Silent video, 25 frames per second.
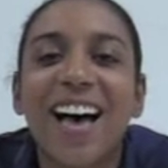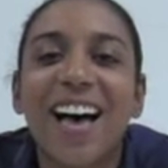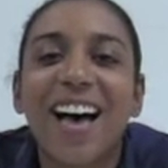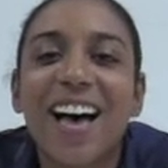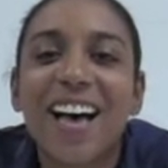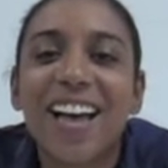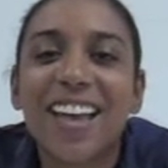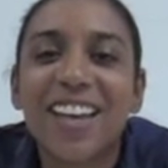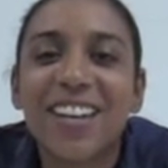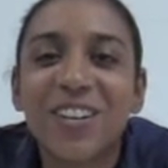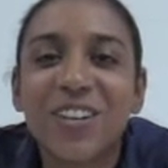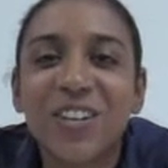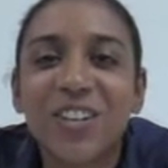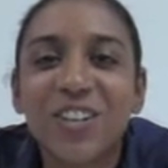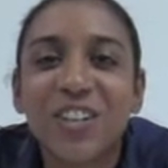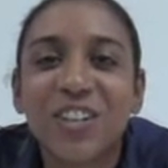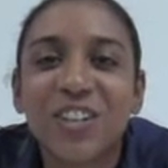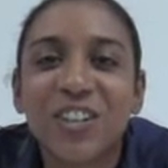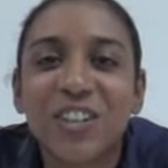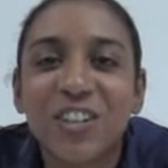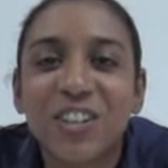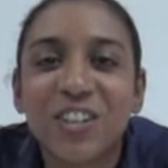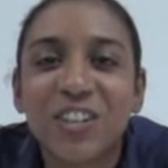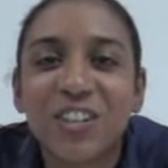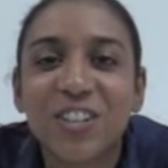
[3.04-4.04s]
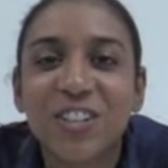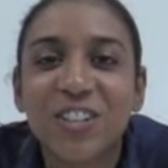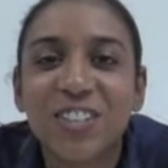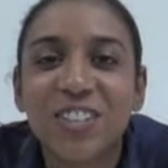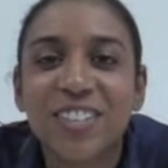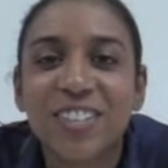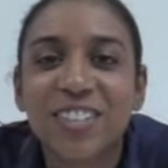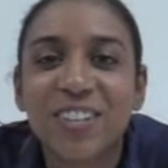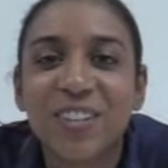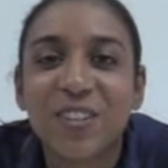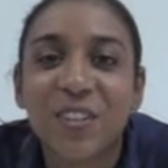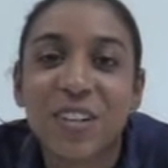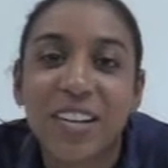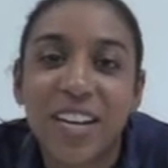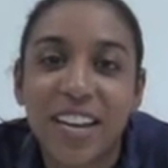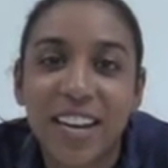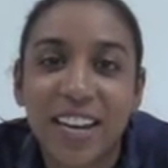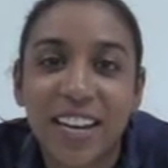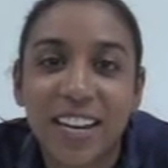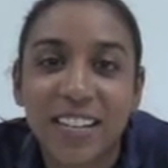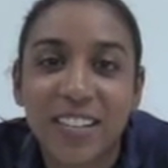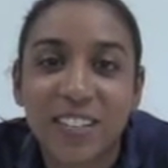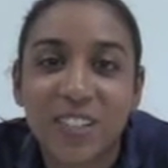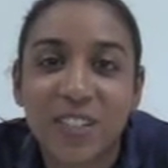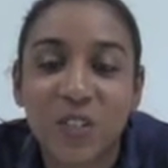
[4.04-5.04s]
Hi girls!
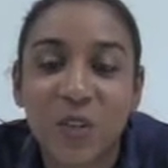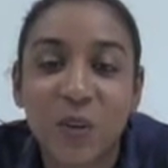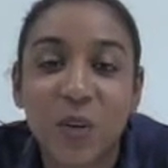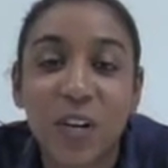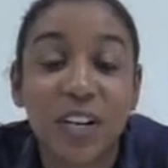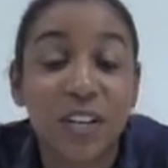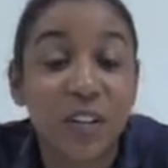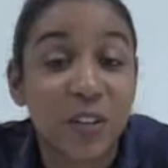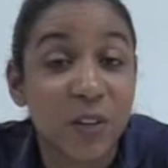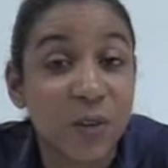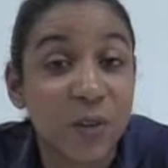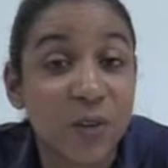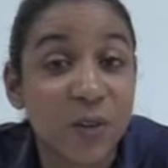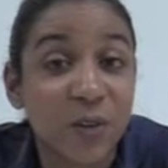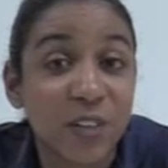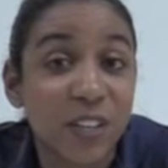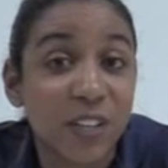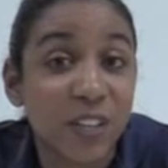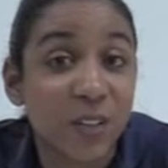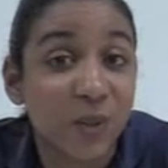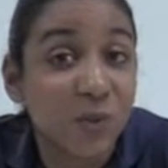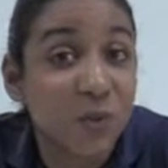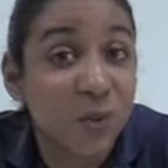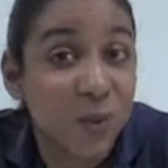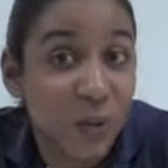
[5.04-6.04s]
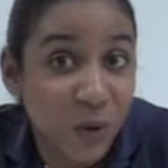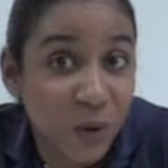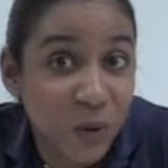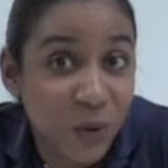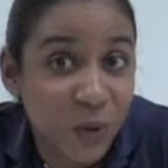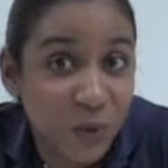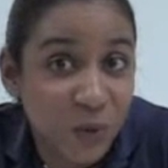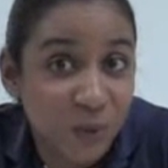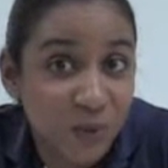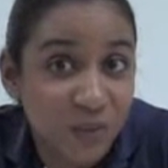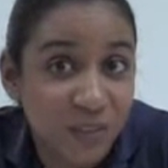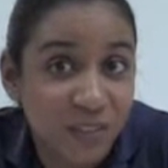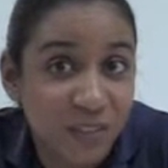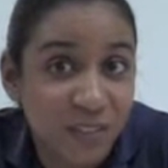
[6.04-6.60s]
Okay, so I know that you know